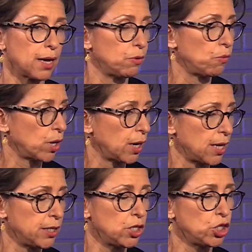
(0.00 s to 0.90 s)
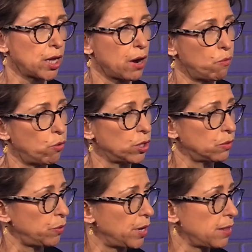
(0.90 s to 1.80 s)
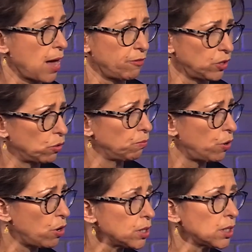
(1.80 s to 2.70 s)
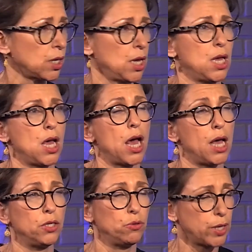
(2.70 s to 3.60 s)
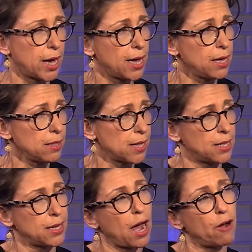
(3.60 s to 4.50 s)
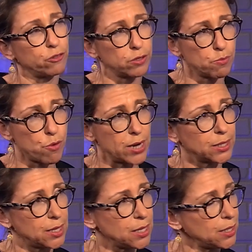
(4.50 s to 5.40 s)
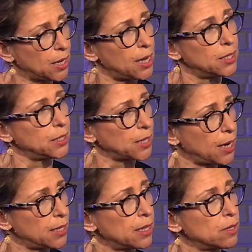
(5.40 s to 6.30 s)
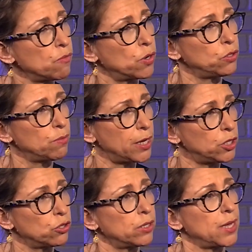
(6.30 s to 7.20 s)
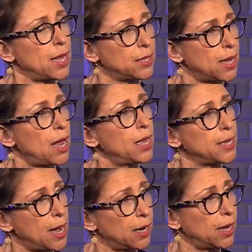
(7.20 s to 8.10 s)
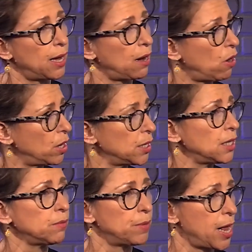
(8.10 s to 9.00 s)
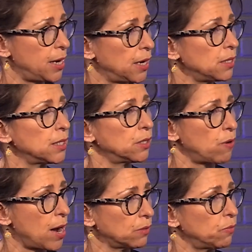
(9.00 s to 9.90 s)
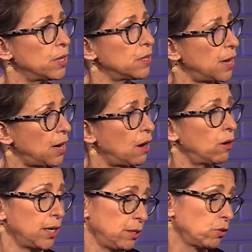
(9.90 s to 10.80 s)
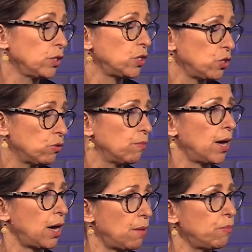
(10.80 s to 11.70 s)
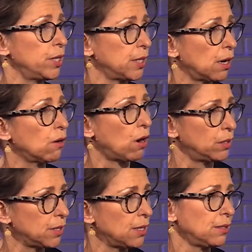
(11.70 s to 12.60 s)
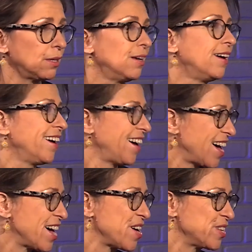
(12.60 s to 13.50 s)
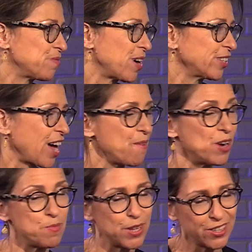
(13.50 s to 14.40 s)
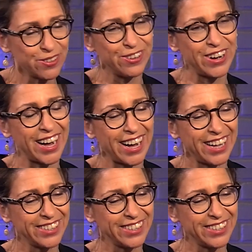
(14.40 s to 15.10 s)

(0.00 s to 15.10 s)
and we won a digital award with Huffington Post. Uh, UK that after the Brexit uh, decided that they want to make sure that uh, young audience, millennials, interact with uh, and consume political content. Uh, it's about okay. time, a little bit too, uh,